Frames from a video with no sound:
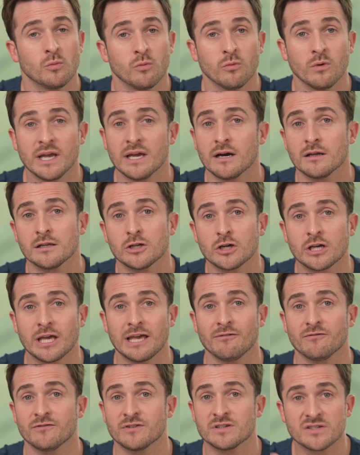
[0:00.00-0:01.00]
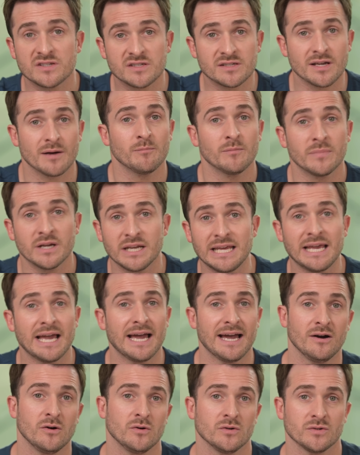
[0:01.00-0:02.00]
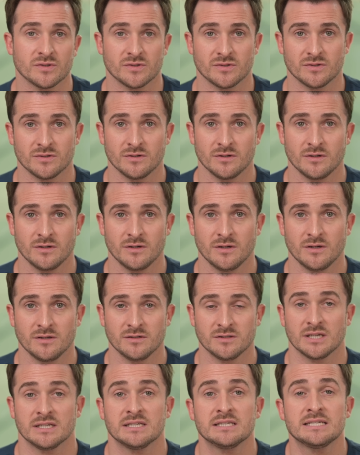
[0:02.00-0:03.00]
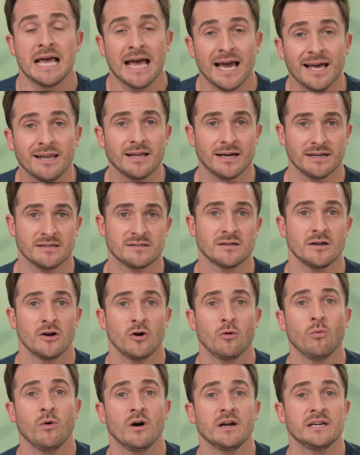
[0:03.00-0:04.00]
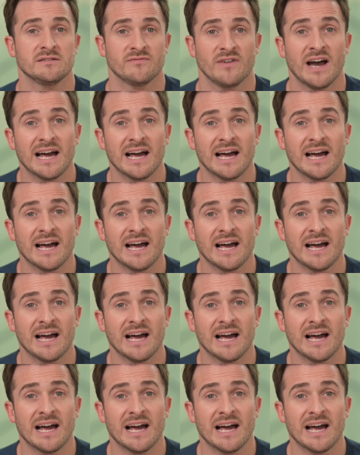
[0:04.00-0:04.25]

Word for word: we are looking for somebody else to tell us what is